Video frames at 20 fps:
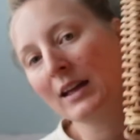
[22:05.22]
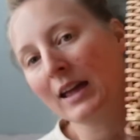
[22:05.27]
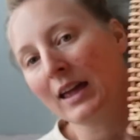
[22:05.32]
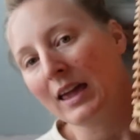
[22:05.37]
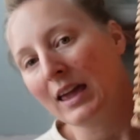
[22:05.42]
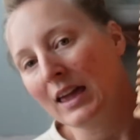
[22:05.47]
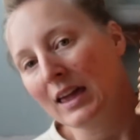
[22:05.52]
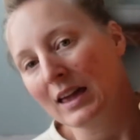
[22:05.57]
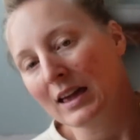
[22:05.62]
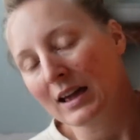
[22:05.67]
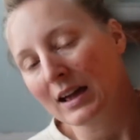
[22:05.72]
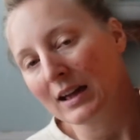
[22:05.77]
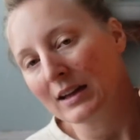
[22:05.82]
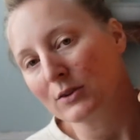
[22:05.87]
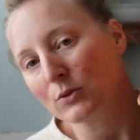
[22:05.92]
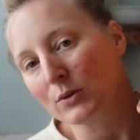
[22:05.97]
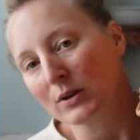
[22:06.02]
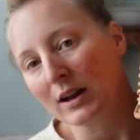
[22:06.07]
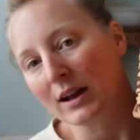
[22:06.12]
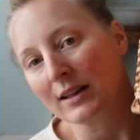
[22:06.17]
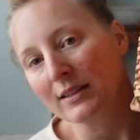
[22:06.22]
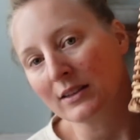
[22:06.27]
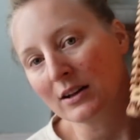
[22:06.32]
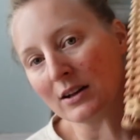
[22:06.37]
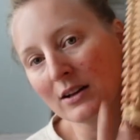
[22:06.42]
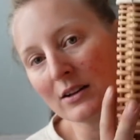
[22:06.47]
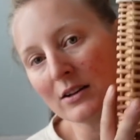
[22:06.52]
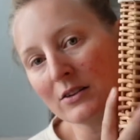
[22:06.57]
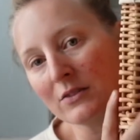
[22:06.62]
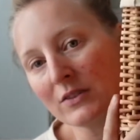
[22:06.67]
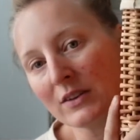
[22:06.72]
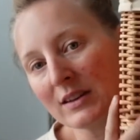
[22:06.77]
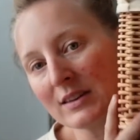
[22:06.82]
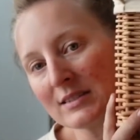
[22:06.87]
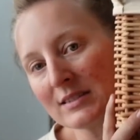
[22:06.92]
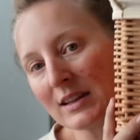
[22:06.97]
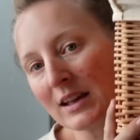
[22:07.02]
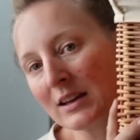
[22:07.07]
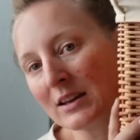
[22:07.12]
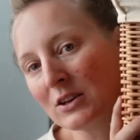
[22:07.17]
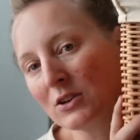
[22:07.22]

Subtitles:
And what I love is that,